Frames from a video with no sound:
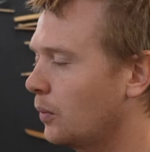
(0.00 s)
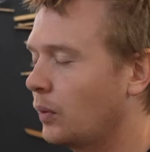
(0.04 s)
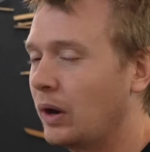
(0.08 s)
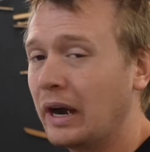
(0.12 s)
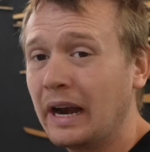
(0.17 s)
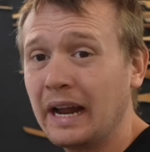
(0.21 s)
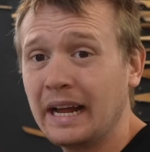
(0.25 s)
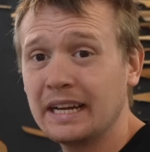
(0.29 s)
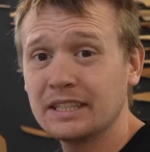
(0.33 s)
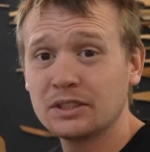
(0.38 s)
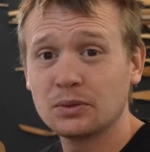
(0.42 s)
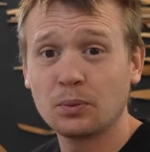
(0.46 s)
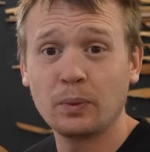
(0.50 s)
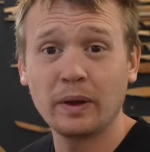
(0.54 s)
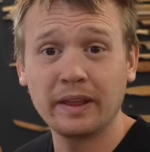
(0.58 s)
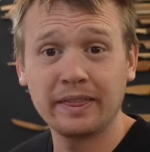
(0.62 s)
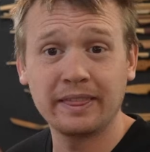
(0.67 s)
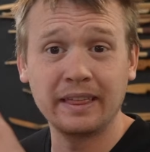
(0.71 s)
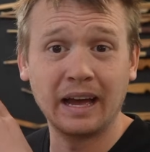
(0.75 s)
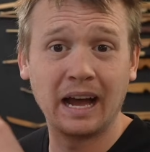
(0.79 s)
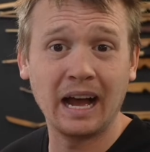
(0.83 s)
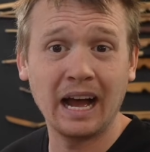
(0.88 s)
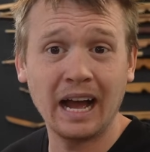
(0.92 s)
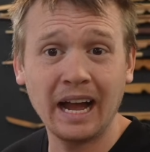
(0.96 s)
Whereas with
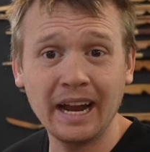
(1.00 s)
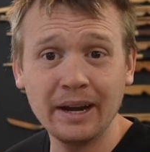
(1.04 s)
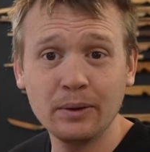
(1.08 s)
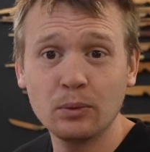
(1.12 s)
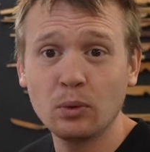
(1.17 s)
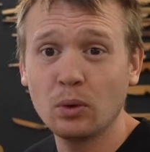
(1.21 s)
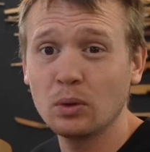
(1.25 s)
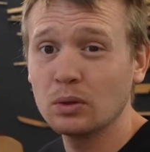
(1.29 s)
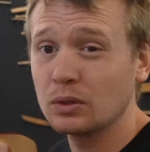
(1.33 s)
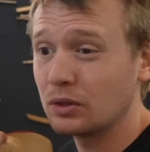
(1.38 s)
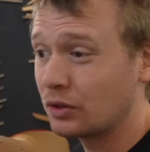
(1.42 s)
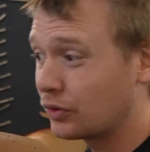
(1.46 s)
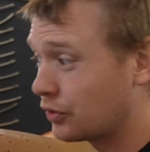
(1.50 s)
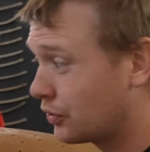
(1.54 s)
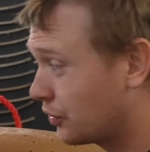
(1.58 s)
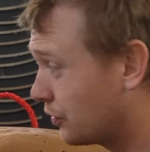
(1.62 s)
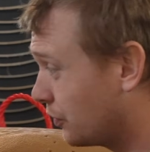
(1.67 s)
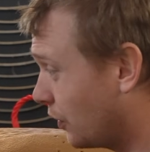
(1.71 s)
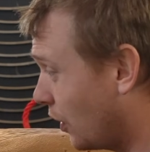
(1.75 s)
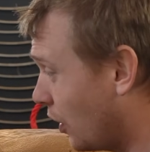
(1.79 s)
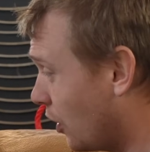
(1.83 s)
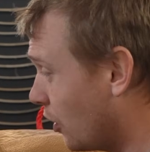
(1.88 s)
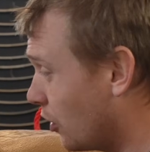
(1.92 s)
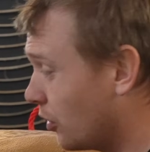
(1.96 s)
the high roller
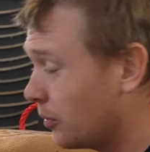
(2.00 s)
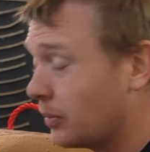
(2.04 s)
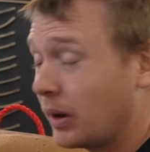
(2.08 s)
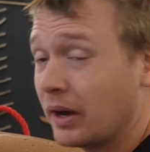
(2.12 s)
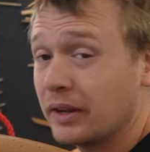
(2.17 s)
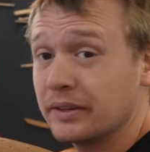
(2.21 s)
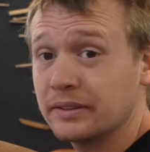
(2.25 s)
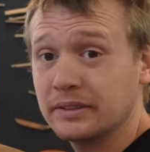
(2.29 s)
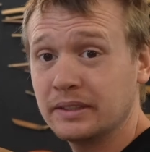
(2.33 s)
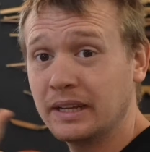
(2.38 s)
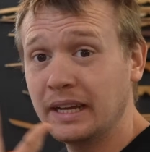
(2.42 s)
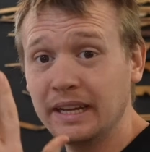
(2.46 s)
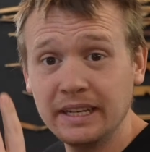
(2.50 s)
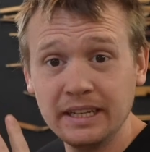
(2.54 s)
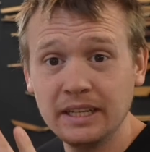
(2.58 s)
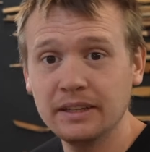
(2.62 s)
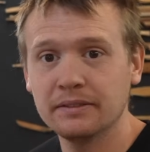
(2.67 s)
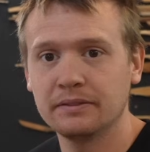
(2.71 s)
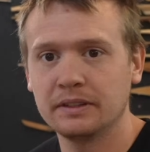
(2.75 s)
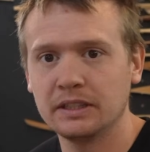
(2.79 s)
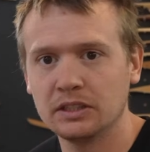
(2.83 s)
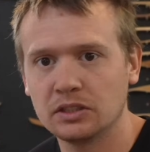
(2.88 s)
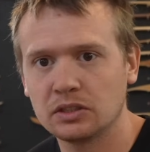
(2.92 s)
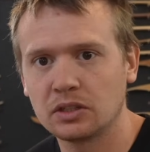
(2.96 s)
foam on any
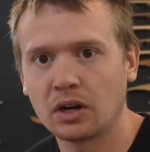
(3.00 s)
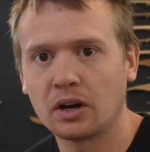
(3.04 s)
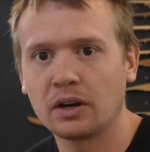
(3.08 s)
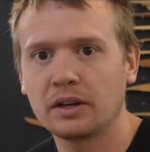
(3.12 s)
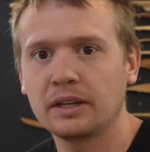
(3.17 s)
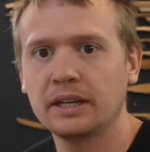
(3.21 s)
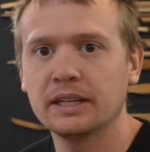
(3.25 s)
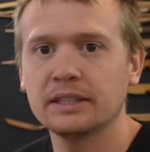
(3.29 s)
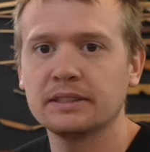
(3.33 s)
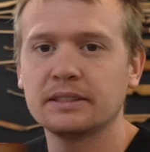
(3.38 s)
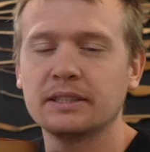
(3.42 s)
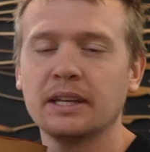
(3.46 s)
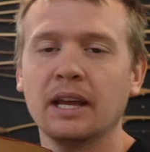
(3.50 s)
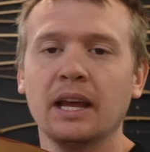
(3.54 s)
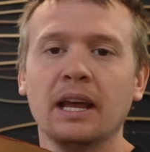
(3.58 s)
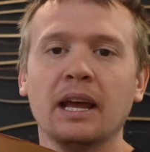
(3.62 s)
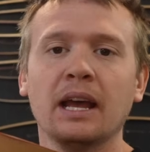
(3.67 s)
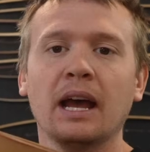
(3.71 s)
of these targets,